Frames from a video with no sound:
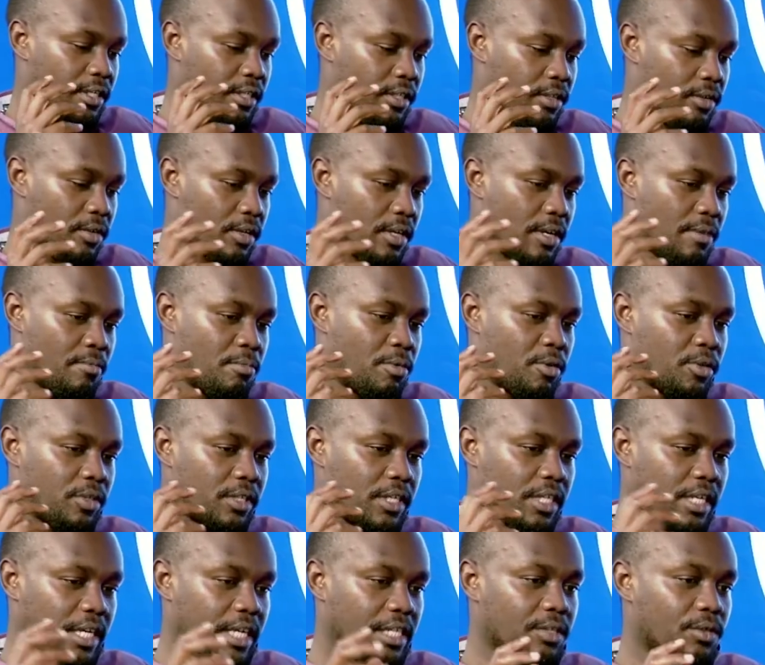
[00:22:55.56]
is talking about
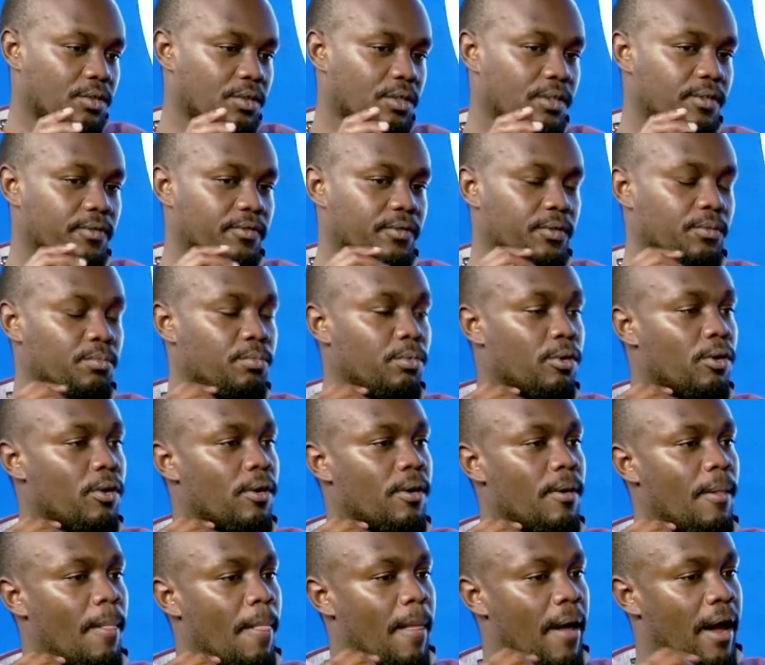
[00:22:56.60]
grassroots
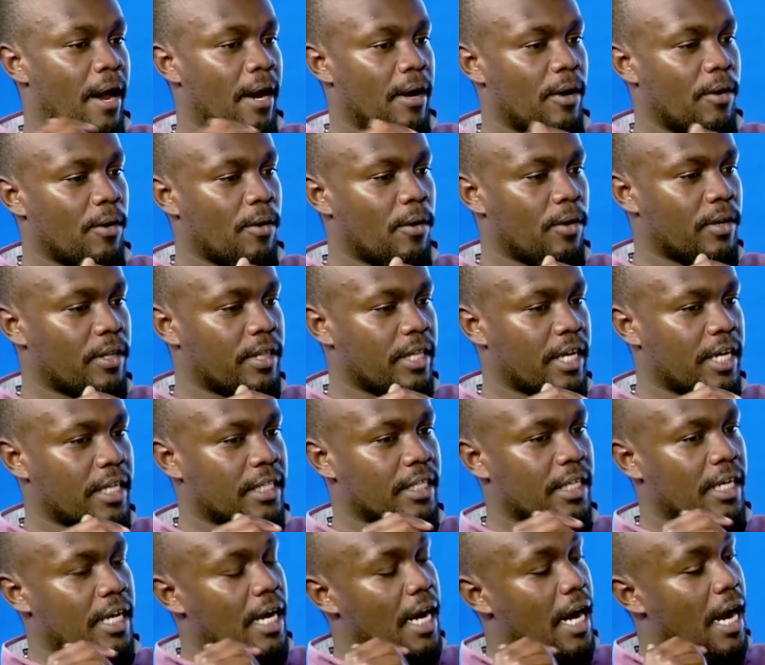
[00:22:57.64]
football and all
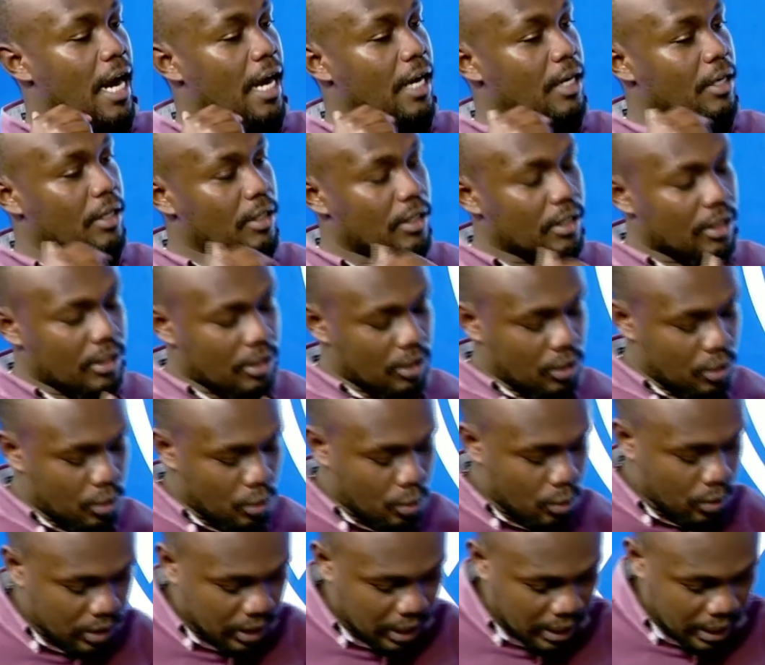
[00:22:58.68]
that, and
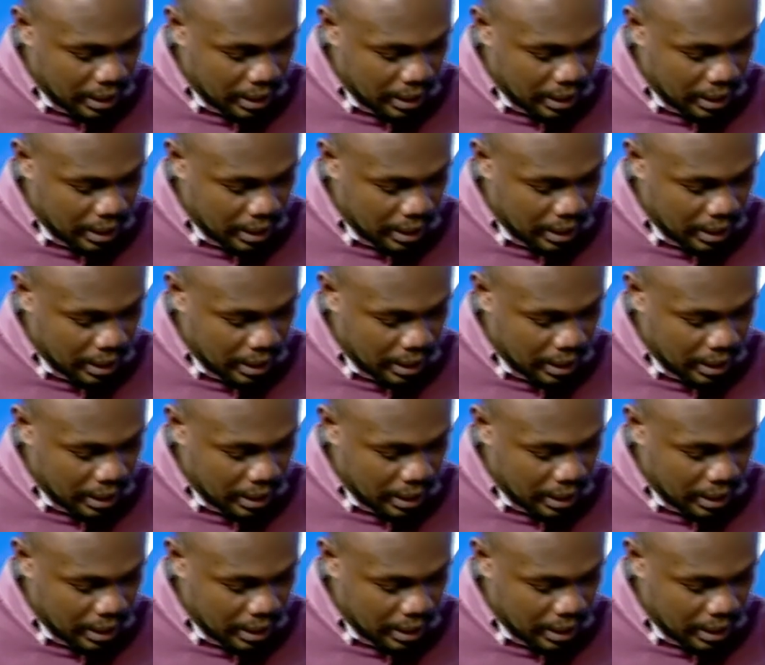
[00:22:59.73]
youth